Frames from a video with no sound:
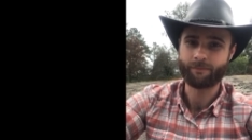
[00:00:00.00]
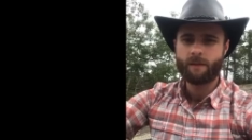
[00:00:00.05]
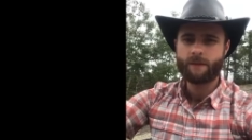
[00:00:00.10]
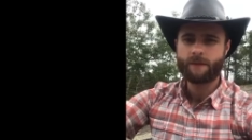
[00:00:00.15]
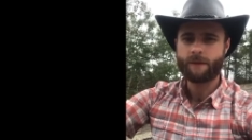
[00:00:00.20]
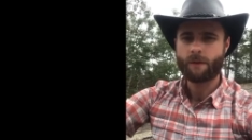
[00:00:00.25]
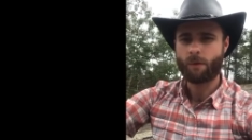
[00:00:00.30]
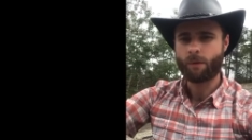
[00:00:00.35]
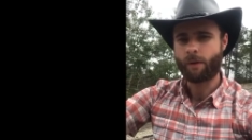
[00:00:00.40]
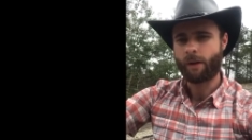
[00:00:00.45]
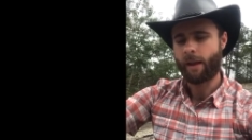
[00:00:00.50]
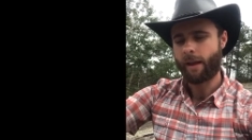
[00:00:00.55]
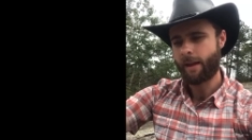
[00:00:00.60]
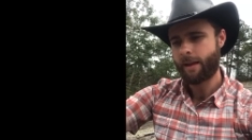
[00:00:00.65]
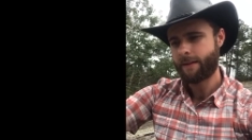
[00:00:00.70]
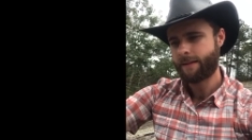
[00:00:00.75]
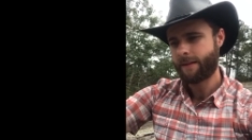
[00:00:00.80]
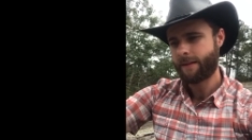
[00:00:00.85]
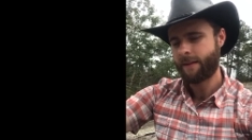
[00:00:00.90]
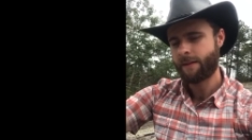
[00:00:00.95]
So in
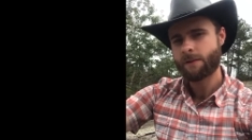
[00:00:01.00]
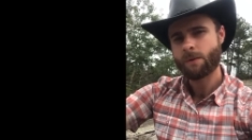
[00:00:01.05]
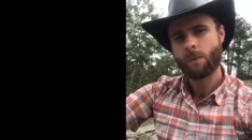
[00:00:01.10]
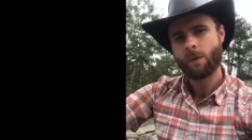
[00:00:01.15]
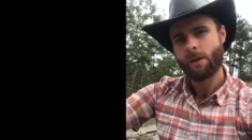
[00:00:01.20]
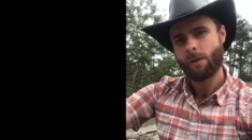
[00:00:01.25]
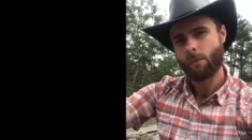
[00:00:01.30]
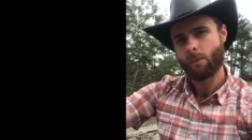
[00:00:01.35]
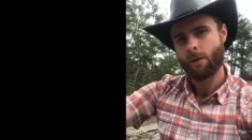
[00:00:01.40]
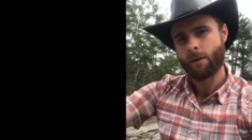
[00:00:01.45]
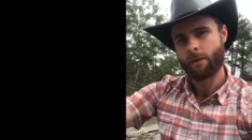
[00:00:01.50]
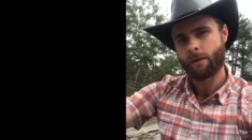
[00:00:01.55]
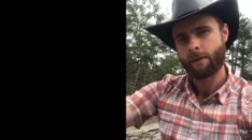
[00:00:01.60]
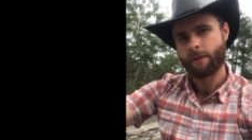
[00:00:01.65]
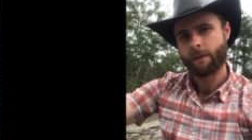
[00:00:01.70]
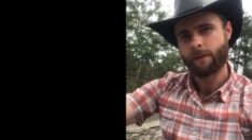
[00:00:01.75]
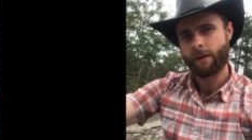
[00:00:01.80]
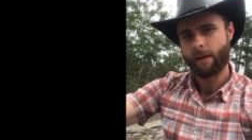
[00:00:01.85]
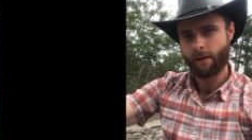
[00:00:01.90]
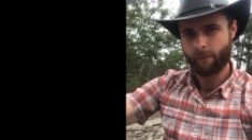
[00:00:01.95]
1821, the
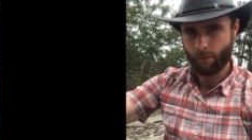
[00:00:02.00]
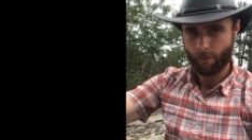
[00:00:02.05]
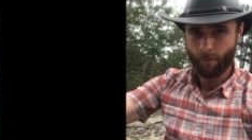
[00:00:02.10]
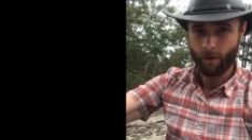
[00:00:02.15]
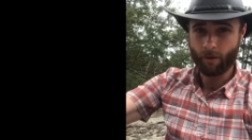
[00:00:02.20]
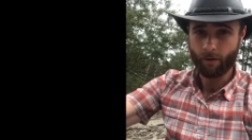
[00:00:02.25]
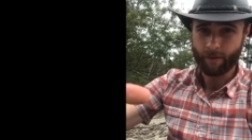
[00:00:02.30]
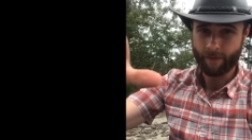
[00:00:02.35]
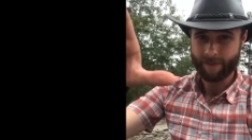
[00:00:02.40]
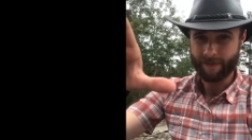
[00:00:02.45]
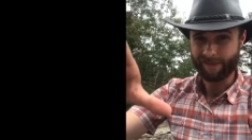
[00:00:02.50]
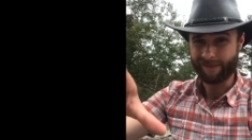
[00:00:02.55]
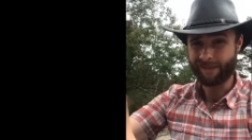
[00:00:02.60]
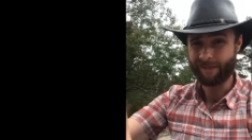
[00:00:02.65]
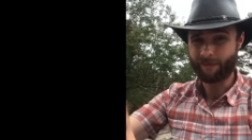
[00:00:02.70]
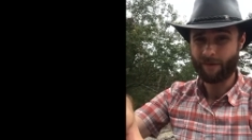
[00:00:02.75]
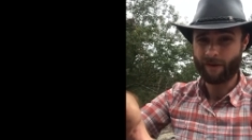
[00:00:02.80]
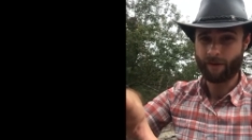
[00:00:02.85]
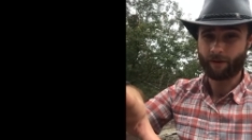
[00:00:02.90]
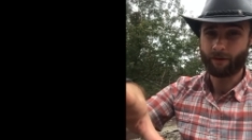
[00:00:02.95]
Native Americans that lived
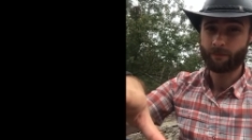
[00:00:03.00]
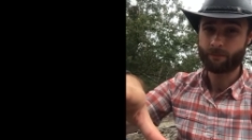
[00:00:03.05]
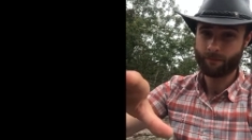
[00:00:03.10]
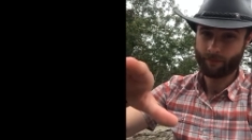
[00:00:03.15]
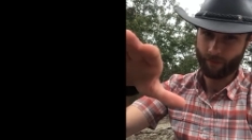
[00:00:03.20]
here,